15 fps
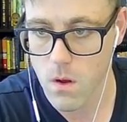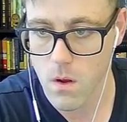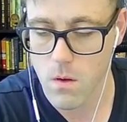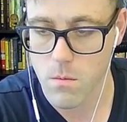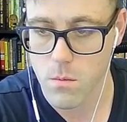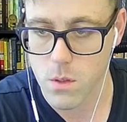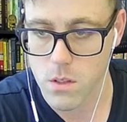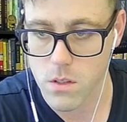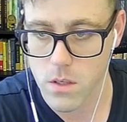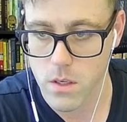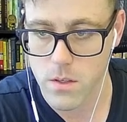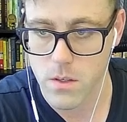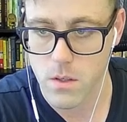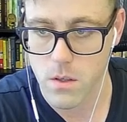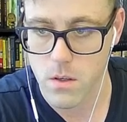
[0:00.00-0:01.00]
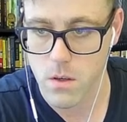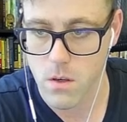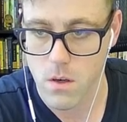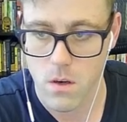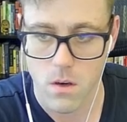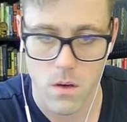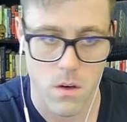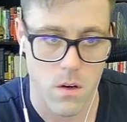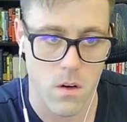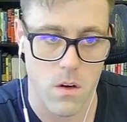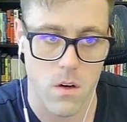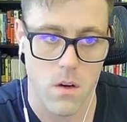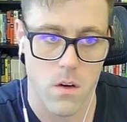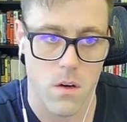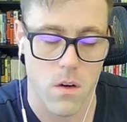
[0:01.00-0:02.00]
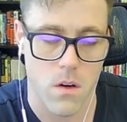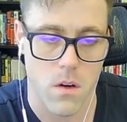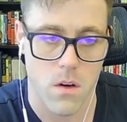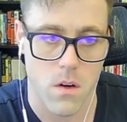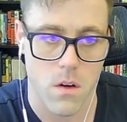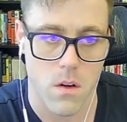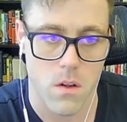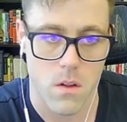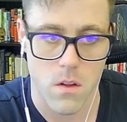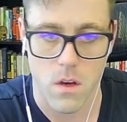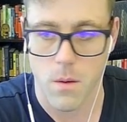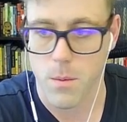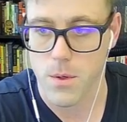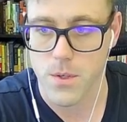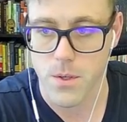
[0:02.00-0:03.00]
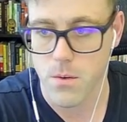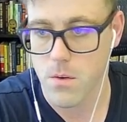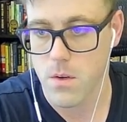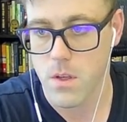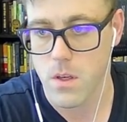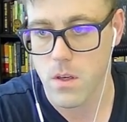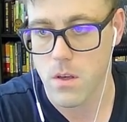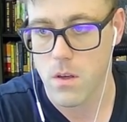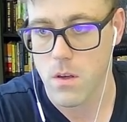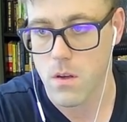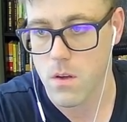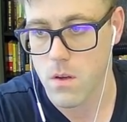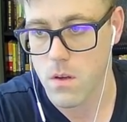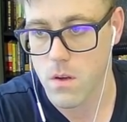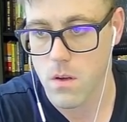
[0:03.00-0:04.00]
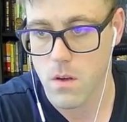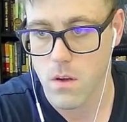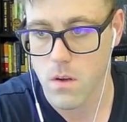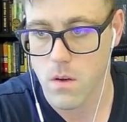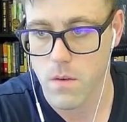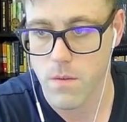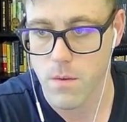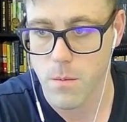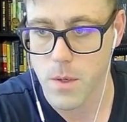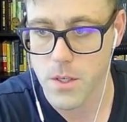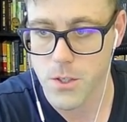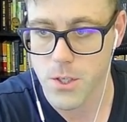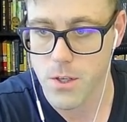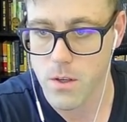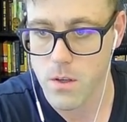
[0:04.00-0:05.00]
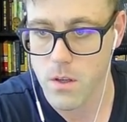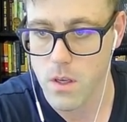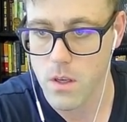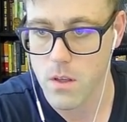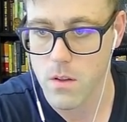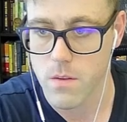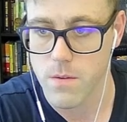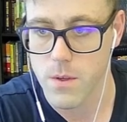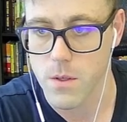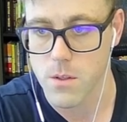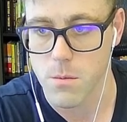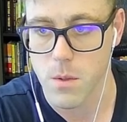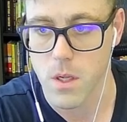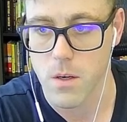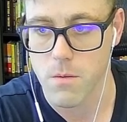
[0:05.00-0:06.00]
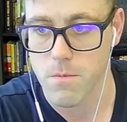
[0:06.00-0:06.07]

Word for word: Please enter the opportunity information in the fields below.